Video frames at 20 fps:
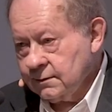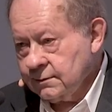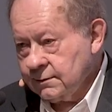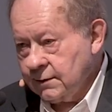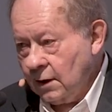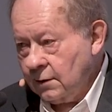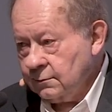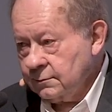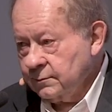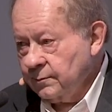
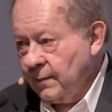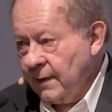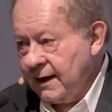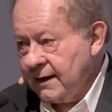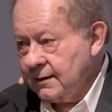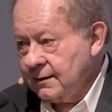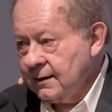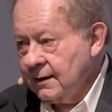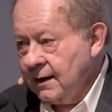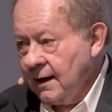don't
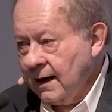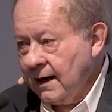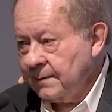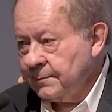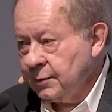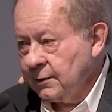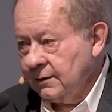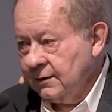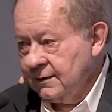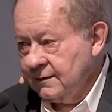make
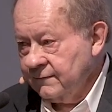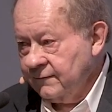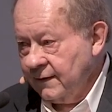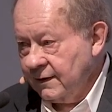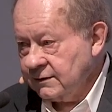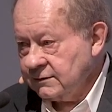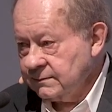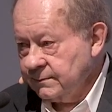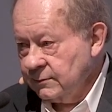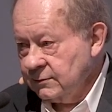capital
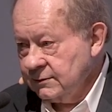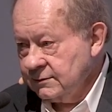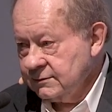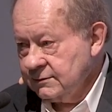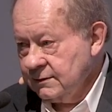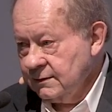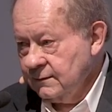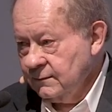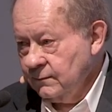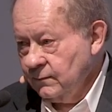
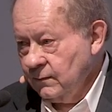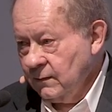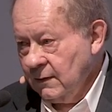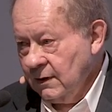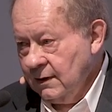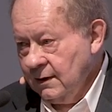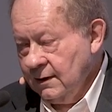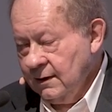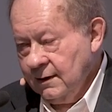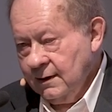investments
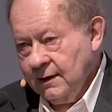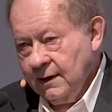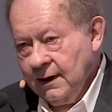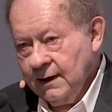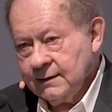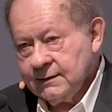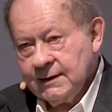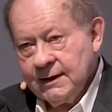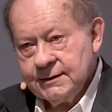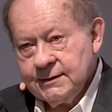
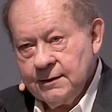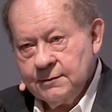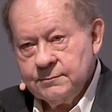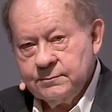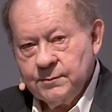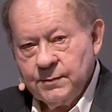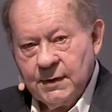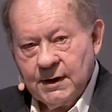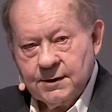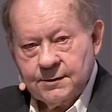and they
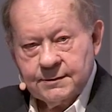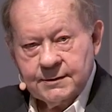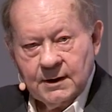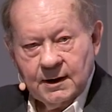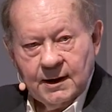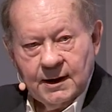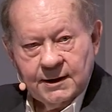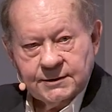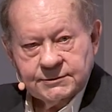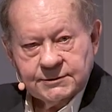don't bear the
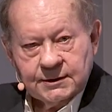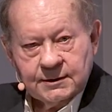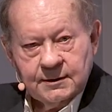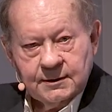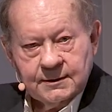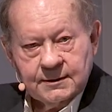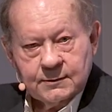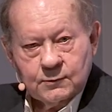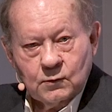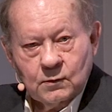
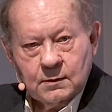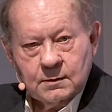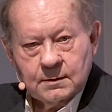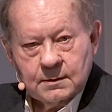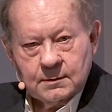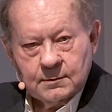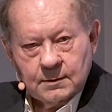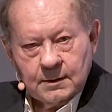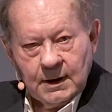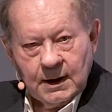logical
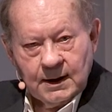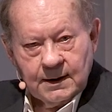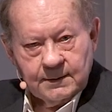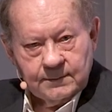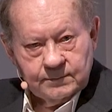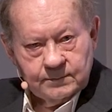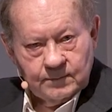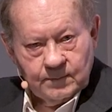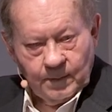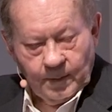uh,
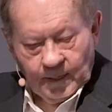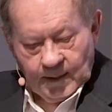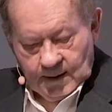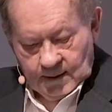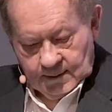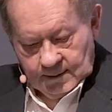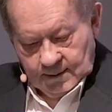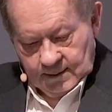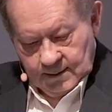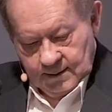
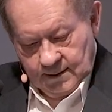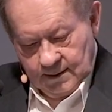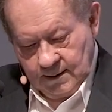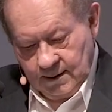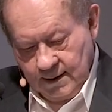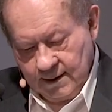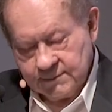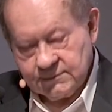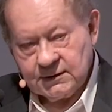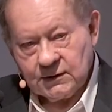
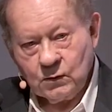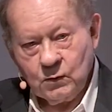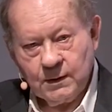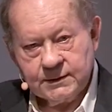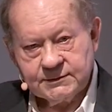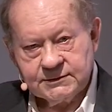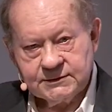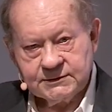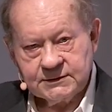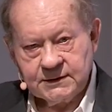
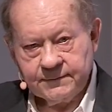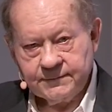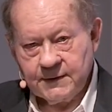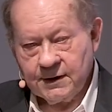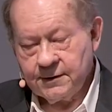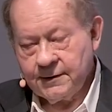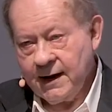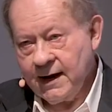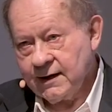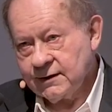consequences of
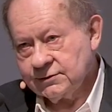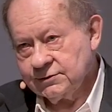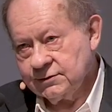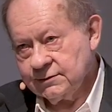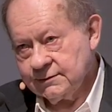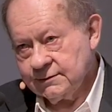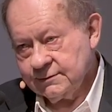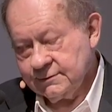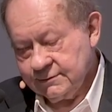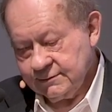their
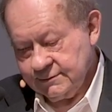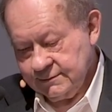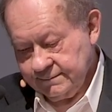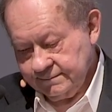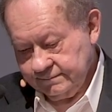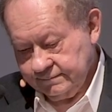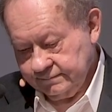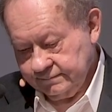actions.